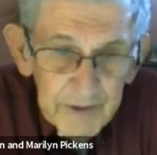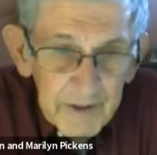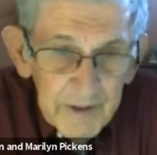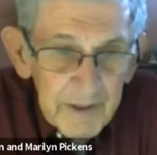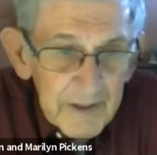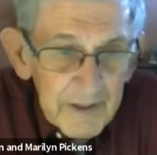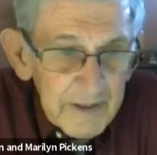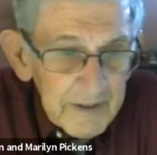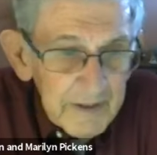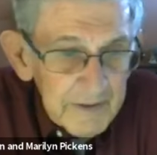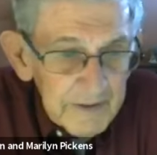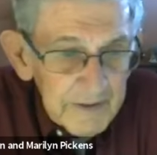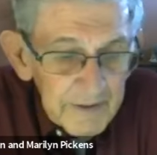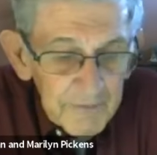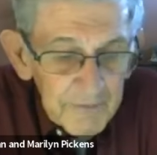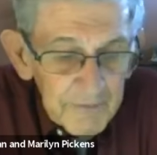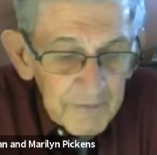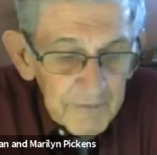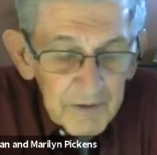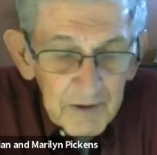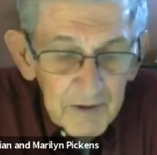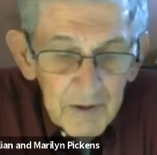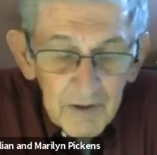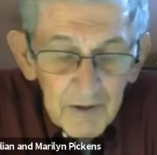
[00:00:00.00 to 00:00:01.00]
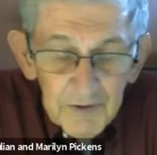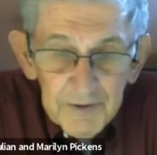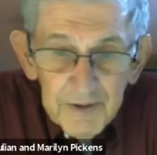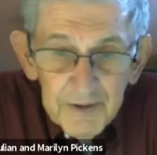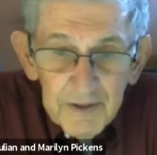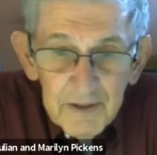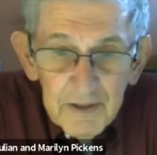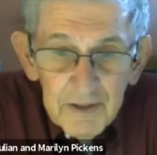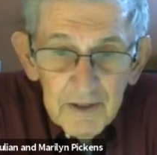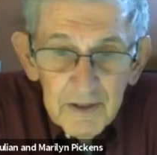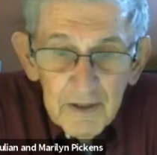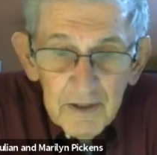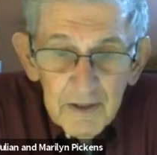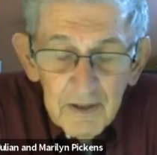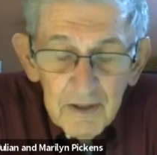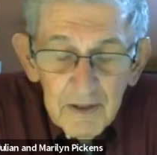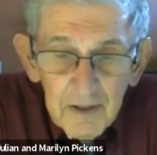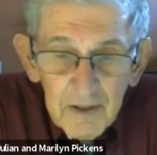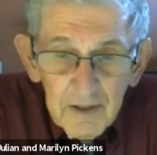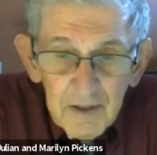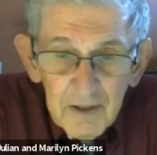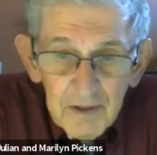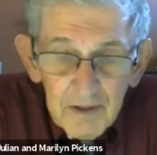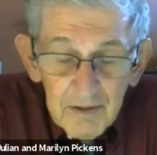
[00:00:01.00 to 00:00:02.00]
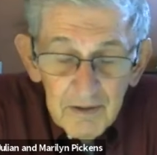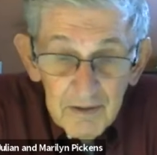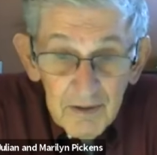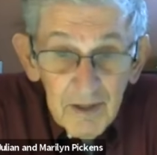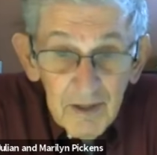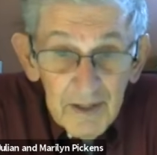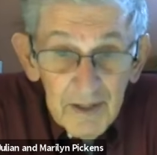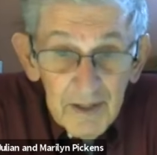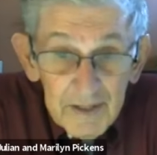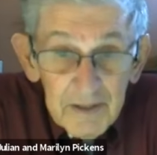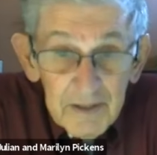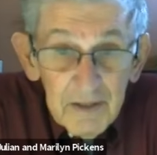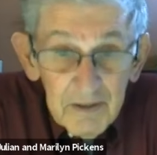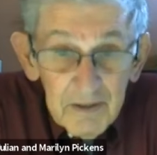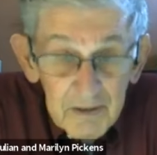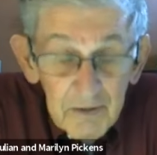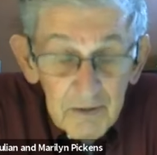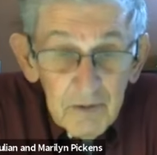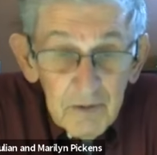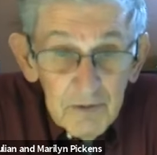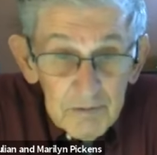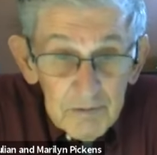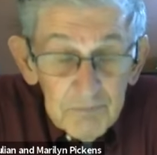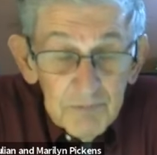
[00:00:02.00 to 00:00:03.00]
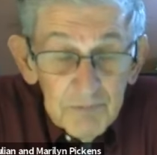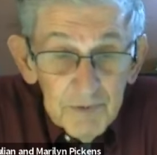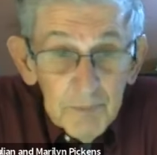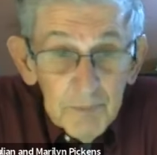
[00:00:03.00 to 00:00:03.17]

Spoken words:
a difficulty like the